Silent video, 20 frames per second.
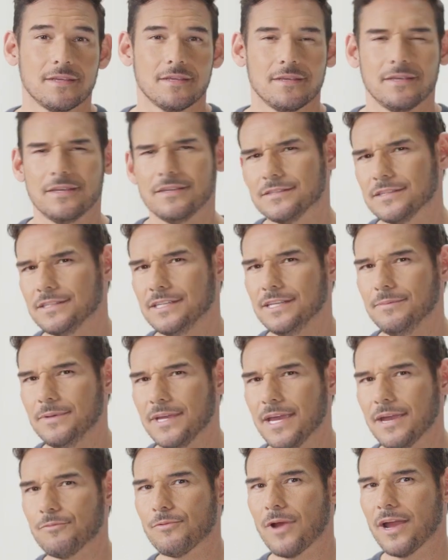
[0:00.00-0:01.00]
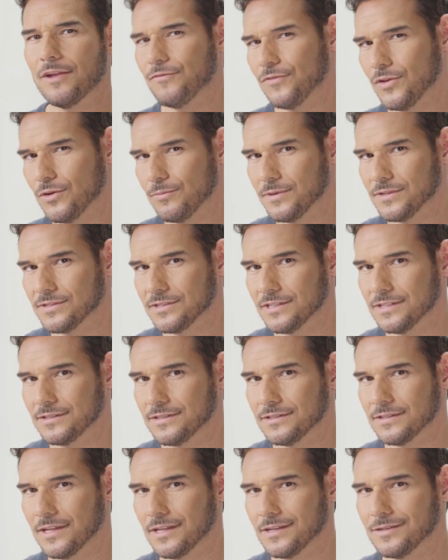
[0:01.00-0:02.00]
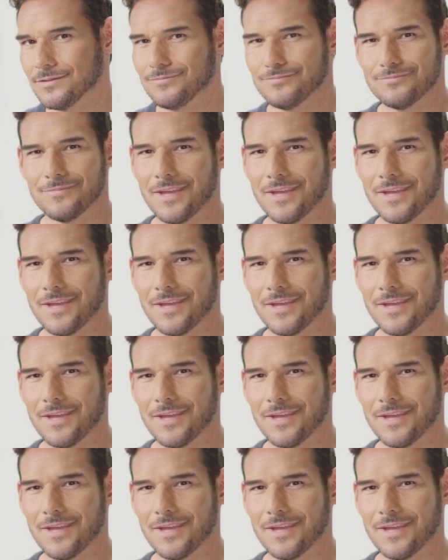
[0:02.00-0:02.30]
Is a DBA right for your business, and